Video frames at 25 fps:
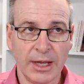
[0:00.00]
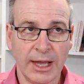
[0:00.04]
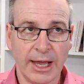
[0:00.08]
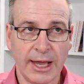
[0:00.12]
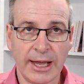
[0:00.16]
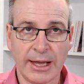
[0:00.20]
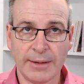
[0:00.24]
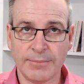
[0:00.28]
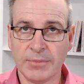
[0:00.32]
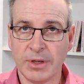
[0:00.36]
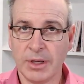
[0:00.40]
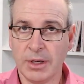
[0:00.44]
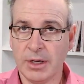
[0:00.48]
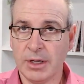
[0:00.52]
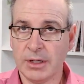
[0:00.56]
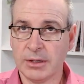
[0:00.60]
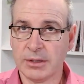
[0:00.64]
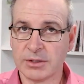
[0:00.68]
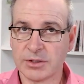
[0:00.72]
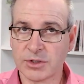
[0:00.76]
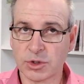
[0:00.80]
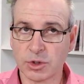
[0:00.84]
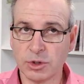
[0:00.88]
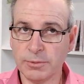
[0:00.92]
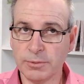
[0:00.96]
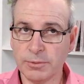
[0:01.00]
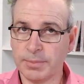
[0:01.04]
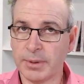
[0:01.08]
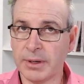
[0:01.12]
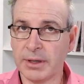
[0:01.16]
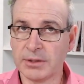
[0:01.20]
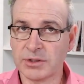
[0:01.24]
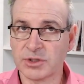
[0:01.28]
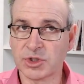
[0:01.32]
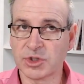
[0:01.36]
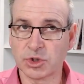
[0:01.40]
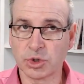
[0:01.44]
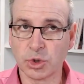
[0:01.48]
the super
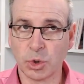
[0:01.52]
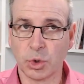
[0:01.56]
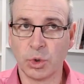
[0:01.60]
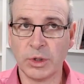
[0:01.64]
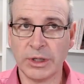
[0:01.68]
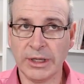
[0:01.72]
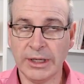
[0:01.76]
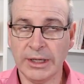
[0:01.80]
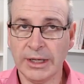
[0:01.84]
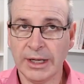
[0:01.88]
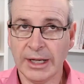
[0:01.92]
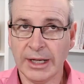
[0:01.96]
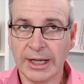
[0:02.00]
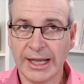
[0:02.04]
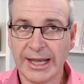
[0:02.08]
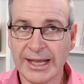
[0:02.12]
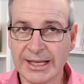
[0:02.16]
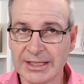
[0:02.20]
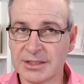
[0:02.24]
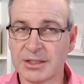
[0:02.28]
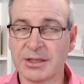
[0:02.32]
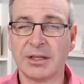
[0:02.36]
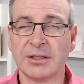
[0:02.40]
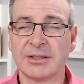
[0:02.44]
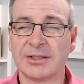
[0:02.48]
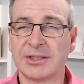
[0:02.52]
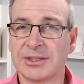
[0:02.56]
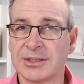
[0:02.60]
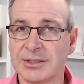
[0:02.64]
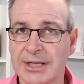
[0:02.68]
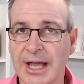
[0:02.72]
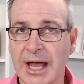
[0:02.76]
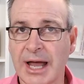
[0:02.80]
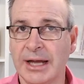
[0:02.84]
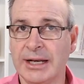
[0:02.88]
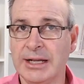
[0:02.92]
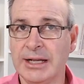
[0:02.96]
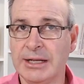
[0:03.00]
story is the
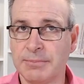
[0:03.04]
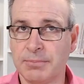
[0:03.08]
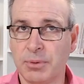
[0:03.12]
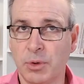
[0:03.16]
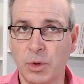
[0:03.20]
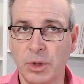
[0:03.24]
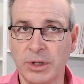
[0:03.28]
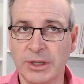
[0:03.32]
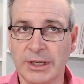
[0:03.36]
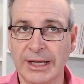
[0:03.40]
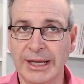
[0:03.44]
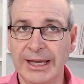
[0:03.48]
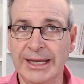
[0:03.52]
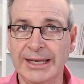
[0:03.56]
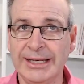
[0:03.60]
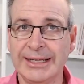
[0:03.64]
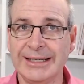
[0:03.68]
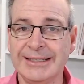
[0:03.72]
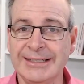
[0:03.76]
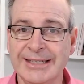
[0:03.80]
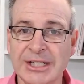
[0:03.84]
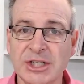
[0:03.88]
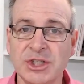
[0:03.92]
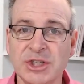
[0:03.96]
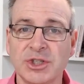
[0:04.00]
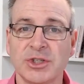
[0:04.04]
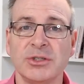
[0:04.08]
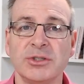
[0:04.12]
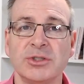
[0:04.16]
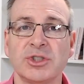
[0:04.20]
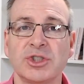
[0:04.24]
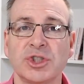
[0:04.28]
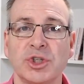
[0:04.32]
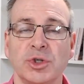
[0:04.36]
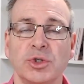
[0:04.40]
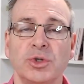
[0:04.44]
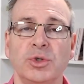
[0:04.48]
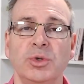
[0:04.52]
starting point in addition
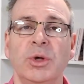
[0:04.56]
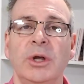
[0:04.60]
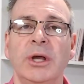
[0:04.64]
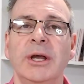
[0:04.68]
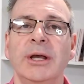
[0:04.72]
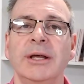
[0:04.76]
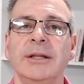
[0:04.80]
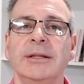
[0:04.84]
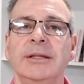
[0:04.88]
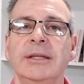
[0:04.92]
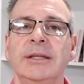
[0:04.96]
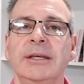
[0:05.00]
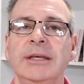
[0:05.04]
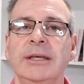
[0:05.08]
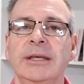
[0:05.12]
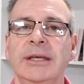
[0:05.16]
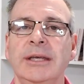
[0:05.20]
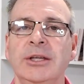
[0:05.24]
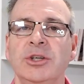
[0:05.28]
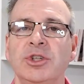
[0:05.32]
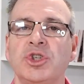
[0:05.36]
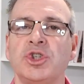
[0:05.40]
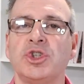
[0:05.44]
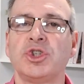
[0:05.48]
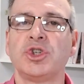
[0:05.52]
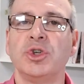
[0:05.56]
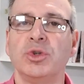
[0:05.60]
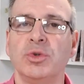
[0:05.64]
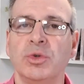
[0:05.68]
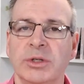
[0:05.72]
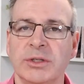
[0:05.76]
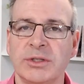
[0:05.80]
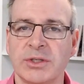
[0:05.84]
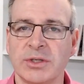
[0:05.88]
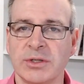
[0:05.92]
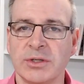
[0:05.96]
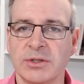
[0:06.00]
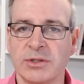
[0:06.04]
to the
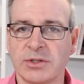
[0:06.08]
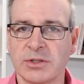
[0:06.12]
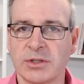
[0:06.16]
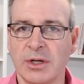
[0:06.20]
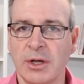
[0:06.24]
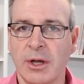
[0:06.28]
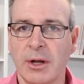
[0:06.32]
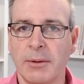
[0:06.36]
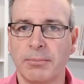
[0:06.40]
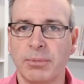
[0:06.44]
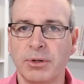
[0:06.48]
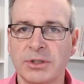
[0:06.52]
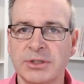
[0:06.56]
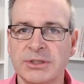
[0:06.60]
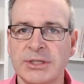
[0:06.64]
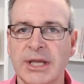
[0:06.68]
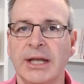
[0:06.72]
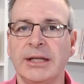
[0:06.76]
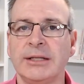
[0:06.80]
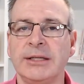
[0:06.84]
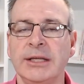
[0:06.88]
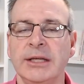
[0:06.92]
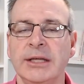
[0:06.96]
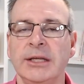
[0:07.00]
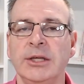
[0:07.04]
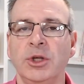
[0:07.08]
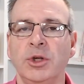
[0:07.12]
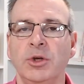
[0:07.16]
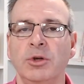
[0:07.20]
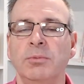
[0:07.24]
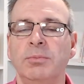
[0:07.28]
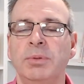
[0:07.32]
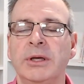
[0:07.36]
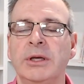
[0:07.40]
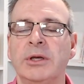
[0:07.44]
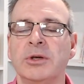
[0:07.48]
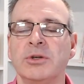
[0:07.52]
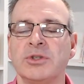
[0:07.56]
insurances protecting you,
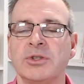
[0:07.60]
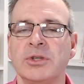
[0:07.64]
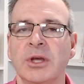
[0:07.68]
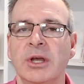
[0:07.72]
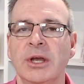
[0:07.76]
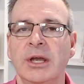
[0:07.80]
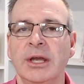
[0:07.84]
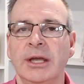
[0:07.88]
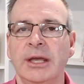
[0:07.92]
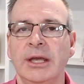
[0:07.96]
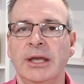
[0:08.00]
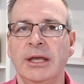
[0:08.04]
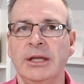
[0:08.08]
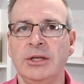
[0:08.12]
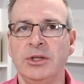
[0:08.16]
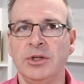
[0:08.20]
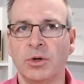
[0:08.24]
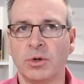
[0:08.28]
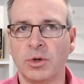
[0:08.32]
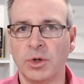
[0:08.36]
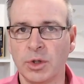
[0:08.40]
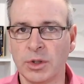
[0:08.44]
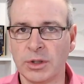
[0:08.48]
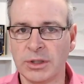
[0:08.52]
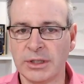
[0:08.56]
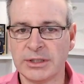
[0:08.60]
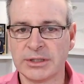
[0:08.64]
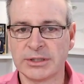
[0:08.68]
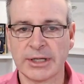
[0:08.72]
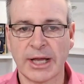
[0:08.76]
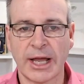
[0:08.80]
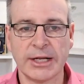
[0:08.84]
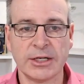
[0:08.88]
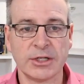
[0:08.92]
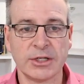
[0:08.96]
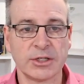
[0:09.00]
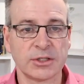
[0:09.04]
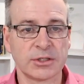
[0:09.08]
because in your early
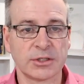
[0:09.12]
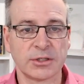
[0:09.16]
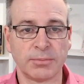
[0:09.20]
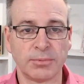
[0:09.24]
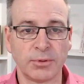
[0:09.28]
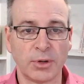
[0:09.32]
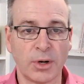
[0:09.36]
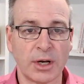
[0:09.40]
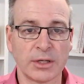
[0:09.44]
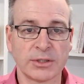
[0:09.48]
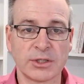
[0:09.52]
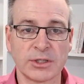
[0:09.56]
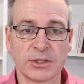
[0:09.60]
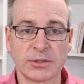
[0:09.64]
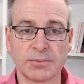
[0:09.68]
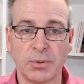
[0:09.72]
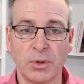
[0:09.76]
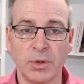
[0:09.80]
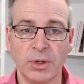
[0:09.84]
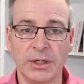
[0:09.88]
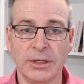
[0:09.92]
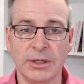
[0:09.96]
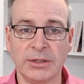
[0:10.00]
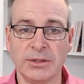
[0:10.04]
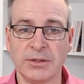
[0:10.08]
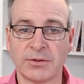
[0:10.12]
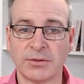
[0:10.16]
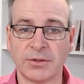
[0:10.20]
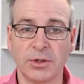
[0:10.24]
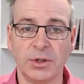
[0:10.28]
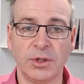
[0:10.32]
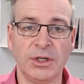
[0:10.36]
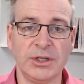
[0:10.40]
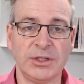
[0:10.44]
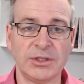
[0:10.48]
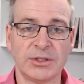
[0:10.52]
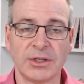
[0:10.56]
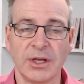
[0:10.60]
stages, to Bryce's point, in your
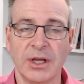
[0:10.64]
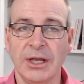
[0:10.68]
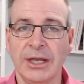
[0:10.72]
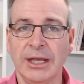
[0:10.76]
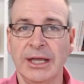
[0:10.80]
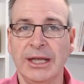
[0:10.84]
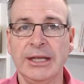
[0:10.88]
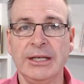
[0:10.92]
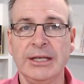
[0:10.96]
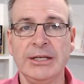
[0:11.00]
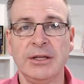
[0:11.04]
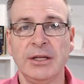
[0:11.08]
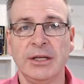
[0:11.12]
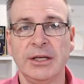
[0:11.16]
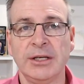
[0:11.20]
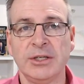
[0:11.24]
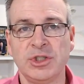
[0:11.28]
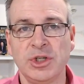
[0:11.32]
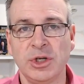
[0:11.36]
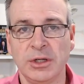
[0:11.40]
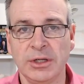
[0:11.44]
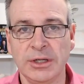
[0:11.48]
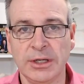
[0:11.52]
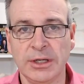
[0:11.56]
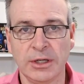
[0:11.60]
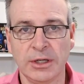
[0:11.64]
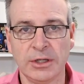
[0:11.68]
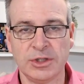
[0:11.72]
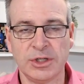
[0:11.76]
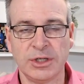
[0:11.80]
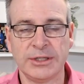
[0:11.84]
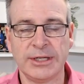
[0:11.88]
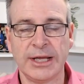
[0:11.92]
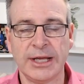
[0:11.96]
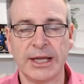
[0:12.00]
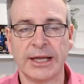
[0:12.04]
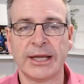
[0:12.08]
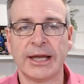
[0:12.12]
30s is your
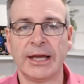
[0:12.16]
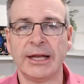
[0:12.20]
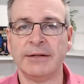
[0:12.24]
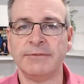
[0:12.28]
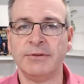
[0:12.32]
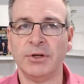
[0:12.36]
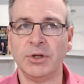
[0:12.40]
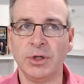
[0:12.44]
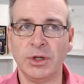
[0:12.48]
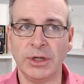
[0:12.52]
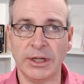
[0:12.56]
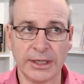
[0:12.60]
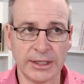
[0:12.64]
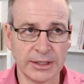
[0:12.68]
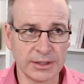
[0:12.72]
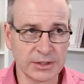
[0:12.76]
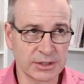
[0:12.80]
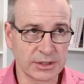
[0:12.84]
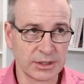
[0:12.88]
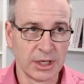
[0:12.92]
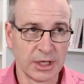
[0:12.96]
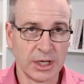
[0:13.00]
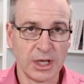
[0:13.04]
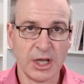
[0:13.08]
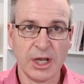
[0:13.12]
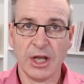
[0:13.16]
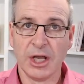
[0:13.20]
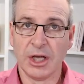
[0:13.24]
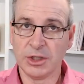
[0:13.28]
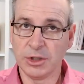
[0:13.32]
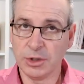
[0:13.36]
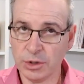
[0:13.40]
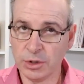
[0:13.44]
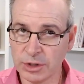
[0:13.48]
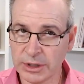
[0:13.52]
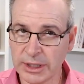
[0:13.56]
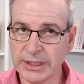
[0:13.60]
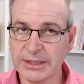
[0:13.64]
decade of earnings,
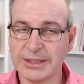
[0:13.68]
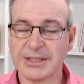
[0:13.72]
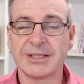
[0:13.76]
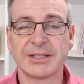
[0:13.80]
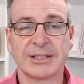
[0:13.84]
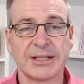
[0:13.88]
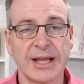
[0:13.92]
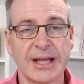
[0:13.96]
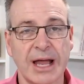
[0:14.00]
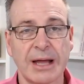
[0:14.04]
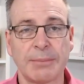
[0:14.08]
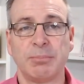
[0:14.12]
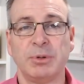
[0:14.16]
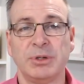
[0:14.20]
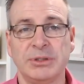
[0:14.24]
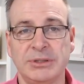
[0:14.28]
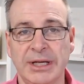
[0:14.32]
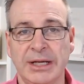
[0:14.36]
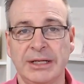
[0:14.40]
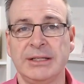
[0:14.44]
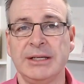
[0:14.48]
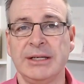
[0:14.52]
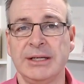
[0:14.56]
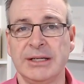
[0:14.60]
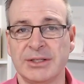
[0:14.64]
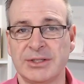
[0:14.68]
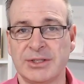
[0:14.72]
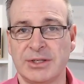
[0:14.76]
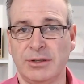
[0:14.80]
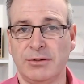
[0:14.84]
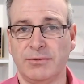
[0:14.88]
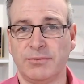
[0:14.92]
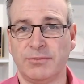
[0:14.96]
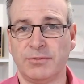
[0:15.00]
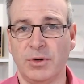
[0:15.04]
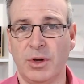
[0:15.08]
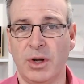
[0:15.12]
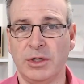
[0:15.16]
you need to start protecting
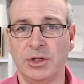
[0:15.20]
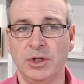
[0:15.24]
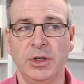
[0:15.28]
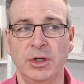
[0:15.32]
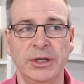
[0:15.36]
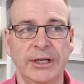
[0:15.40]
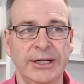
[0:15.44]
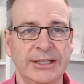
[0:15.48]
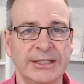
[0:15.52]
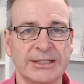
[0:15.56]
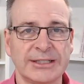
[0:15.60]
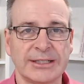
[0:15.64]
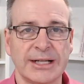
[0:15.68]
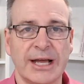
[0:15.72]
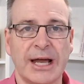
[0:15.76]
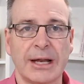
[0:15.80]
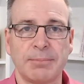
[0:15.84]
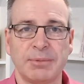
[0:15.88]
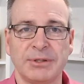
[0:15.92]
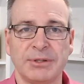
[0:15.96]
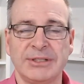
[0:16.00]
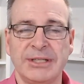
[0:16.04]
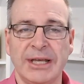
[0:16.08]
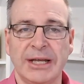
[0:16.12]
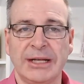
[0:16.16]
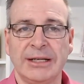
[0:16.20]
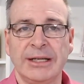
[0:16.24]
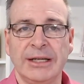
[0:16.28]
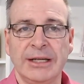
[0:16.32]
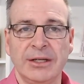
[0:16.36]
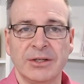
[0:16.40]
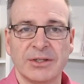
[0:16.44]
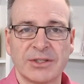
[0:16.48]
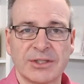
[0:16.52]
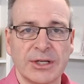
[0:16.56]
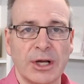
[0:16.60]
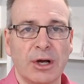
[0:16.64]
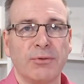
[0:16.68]
yourself, right? You need to start protecting
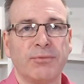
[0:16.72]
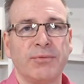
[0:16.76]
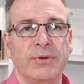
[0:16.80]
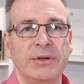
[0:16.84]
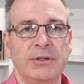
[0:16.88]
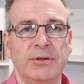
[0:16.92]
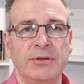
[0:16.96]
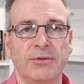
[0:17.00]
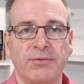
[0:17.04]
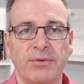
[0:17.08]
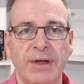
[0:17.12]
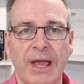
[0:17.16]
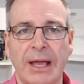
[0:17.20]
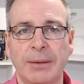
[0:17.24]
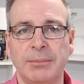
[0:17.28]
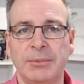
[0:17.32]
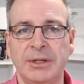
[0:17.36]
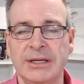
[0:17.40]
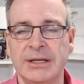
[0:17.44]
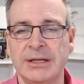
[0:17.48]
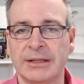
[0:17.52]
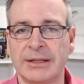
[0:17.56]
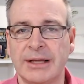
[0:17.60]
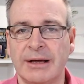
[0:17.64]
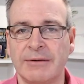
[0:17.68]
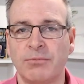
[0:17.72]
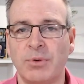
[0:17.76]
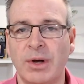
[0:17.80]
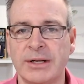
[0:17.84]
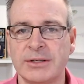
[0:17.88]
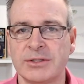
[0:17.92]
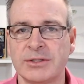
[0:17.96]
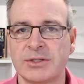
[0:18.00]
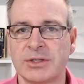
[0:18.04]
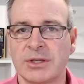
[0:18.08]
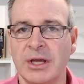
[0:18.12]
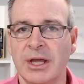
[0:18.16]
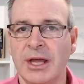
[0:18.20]
yourself and your family, your loved
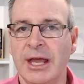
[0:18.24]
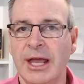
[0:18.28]
ones.